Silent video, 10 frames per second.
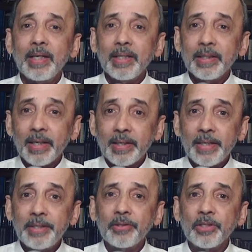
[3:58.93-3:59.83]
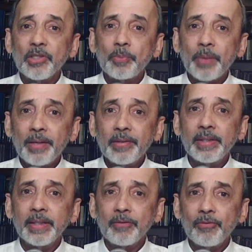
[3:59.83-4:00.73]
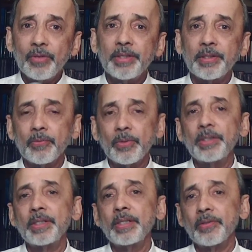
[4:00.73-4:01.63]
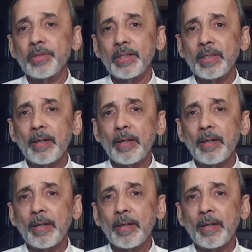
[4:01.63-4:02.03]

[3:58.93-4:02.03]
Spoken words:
that led to the spiraling inflation we see today.